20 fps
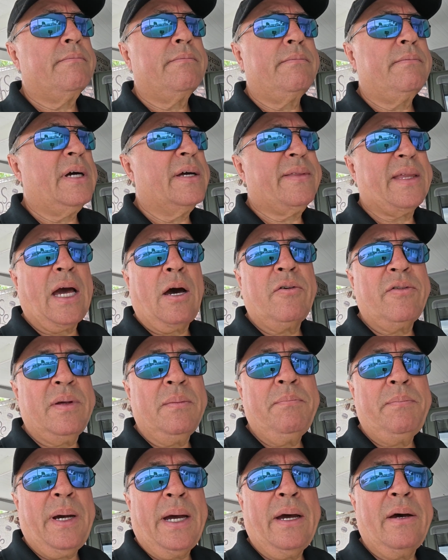
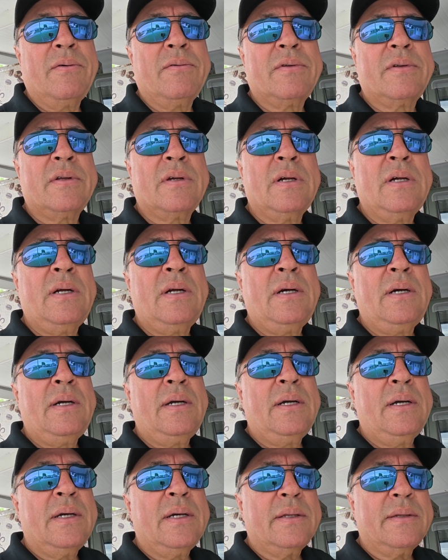1,000 pounds.
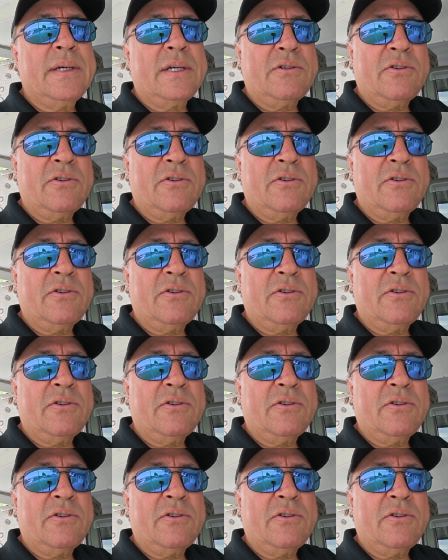The